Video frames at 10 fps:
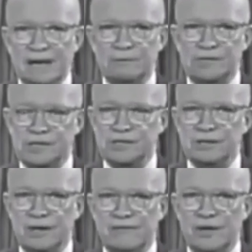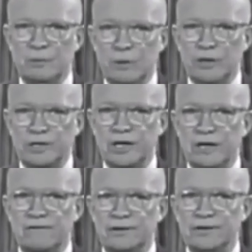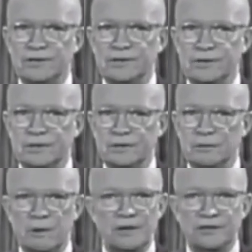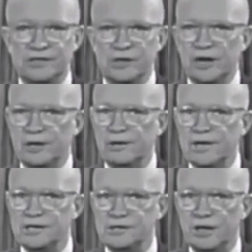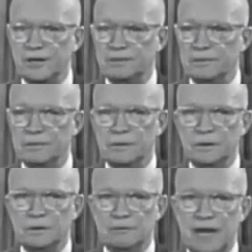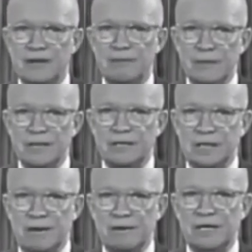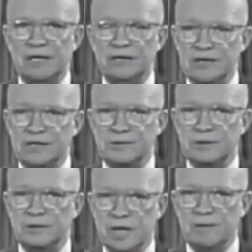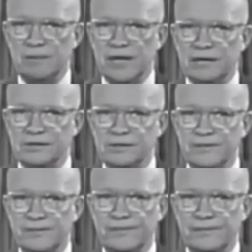the acquisition of unwarranted influence, whether sought or unsought, by the military-industrial complex.